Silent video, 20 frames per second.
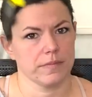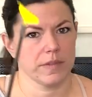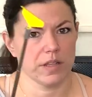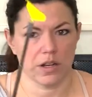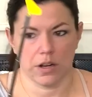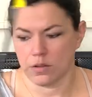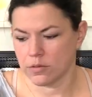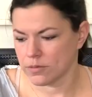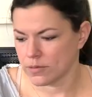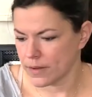You
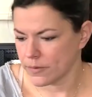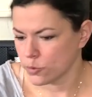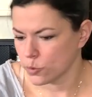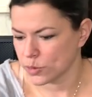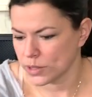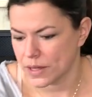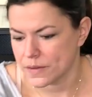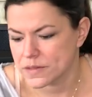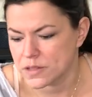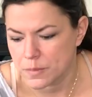know,
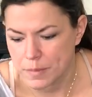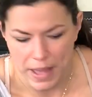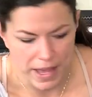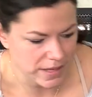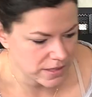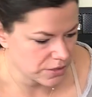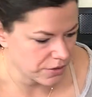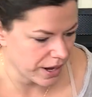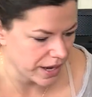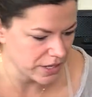everyone loves their back
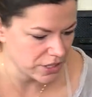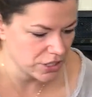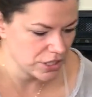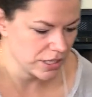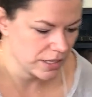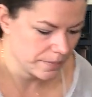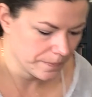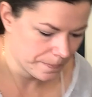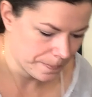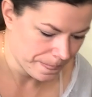scratched.
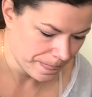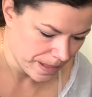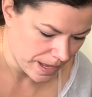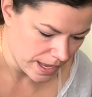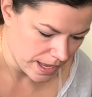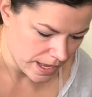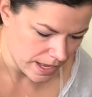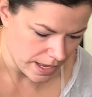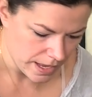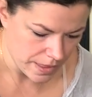
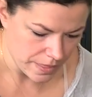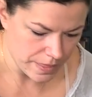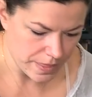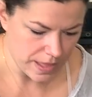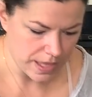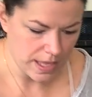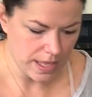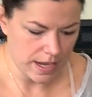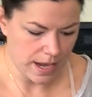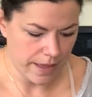
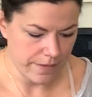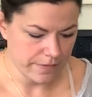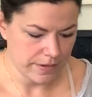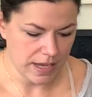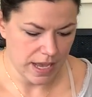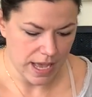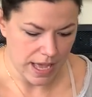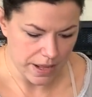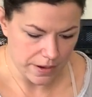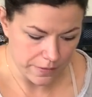Then I've
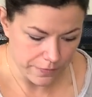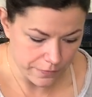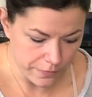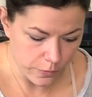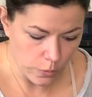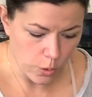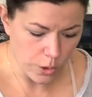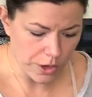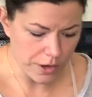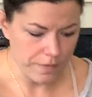got
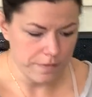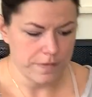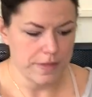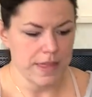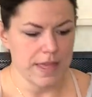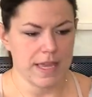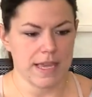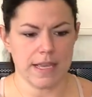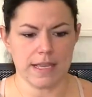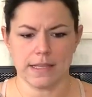four of
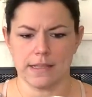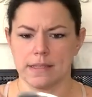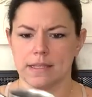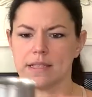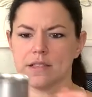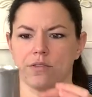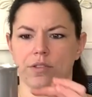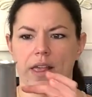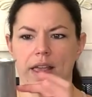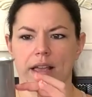these.
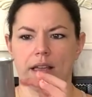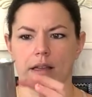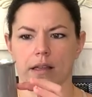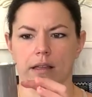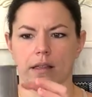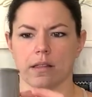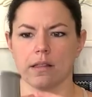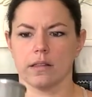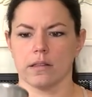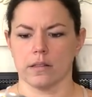These are like
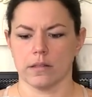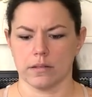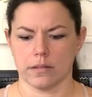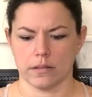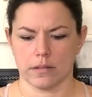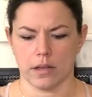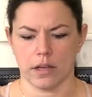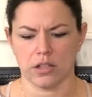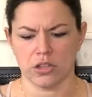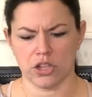
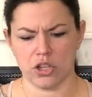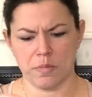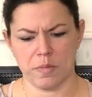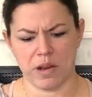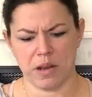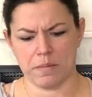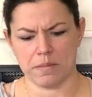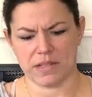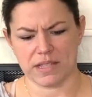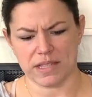aluminum